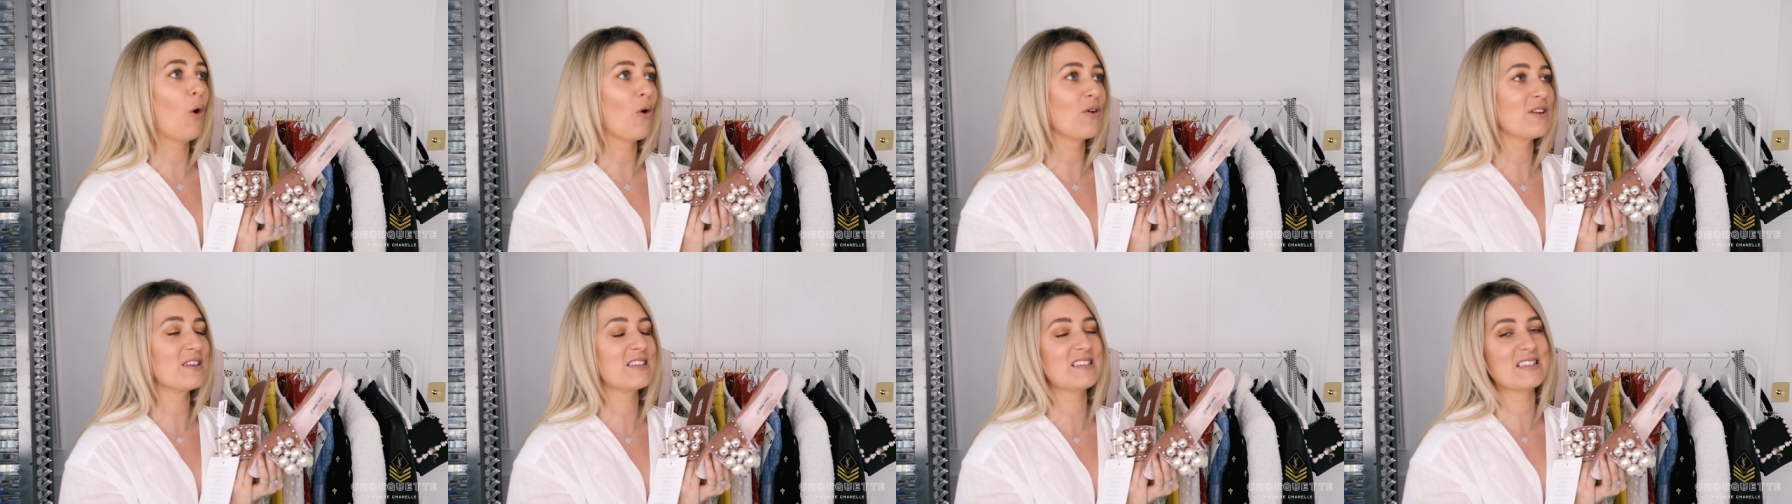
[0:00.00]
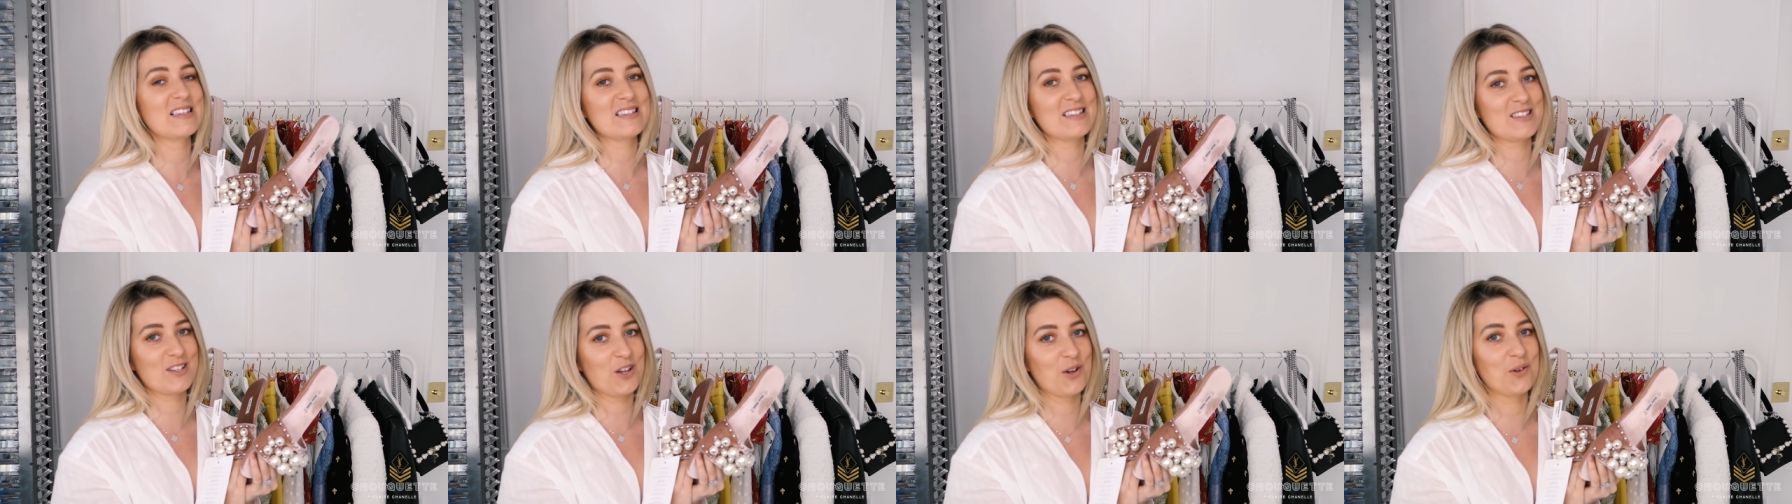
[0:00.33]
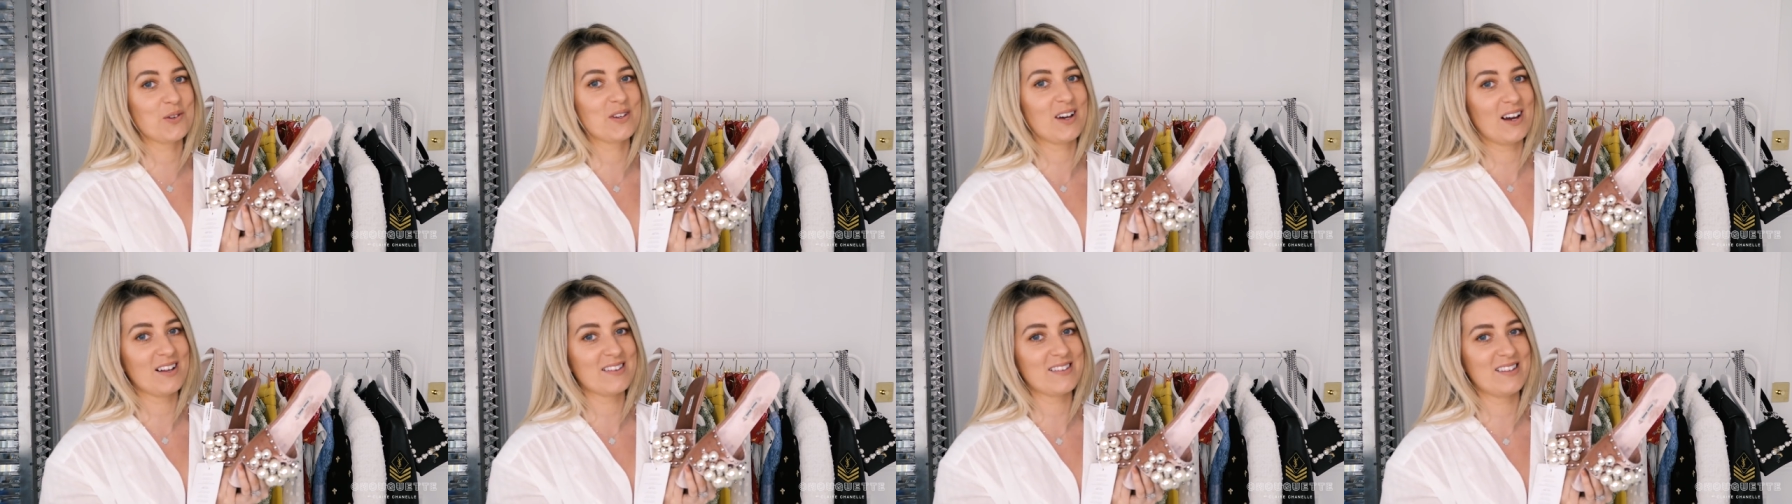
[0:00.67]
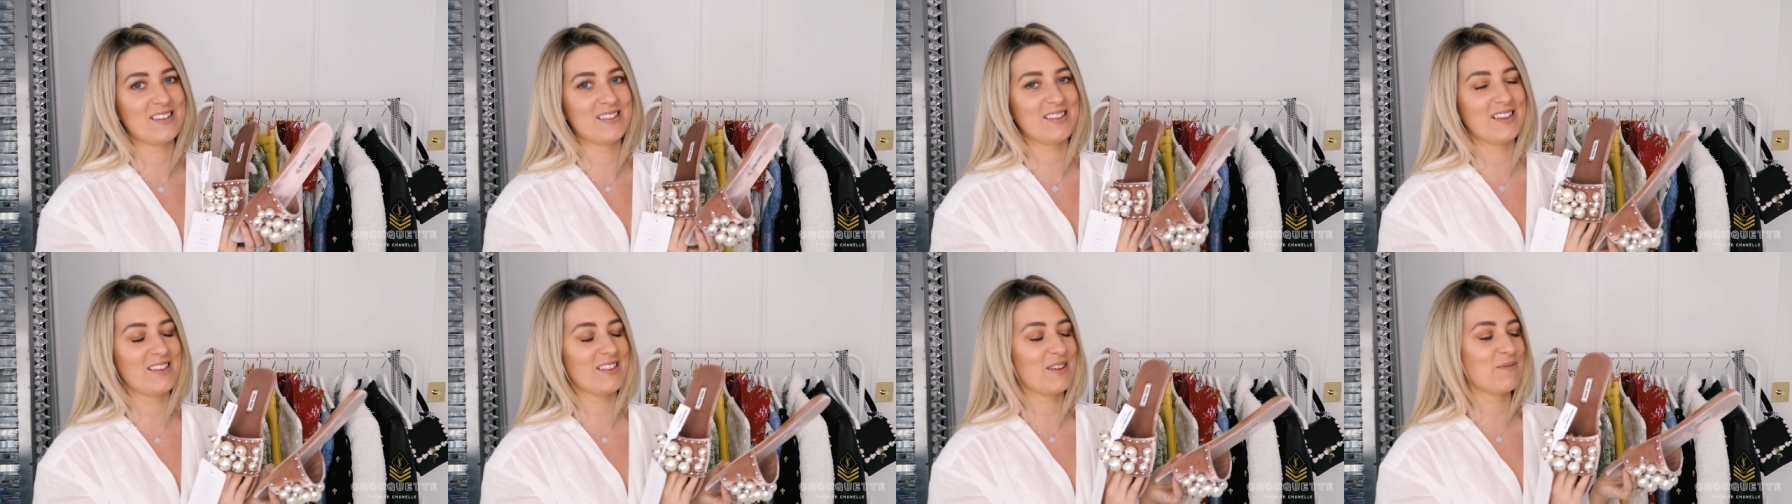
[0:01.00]
honestly so
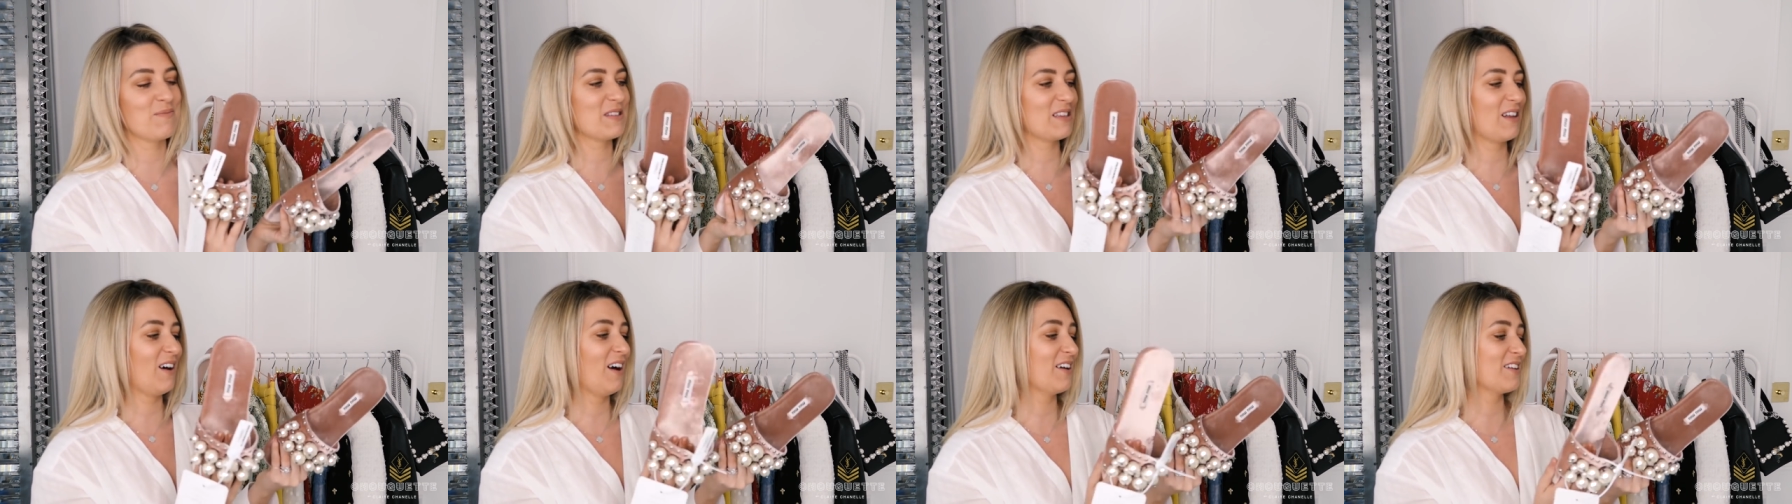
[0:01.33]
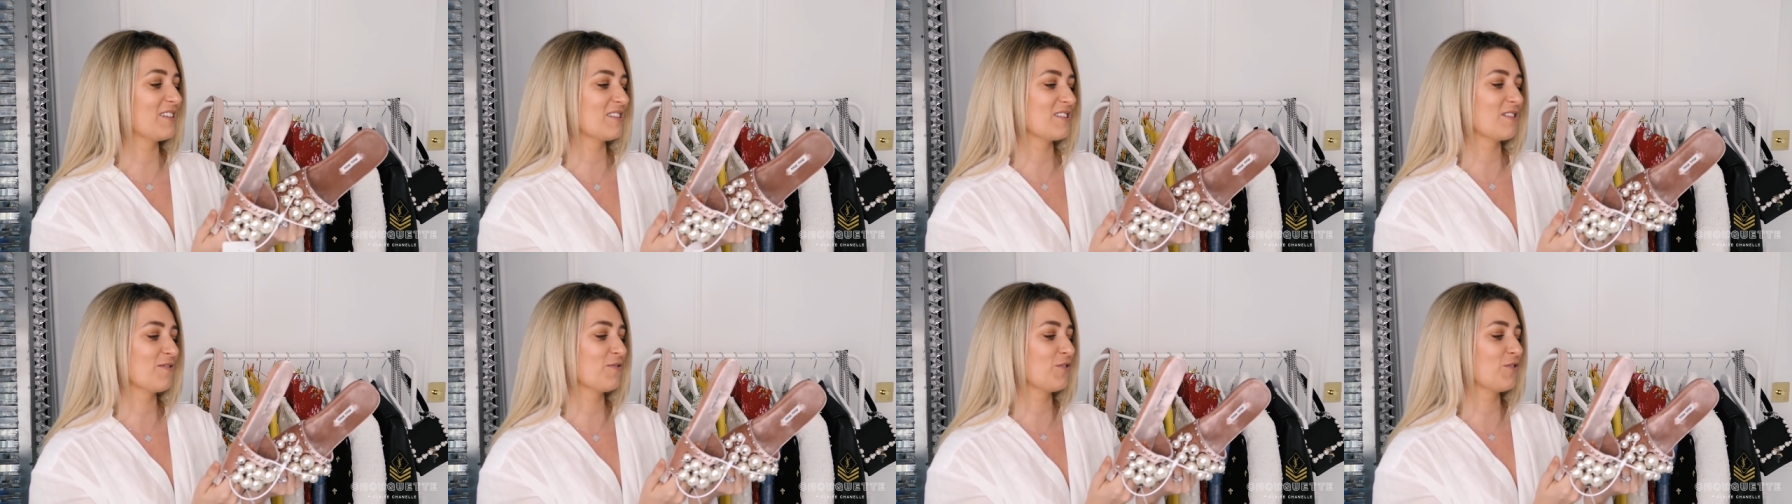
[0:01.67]
gutted that them sliders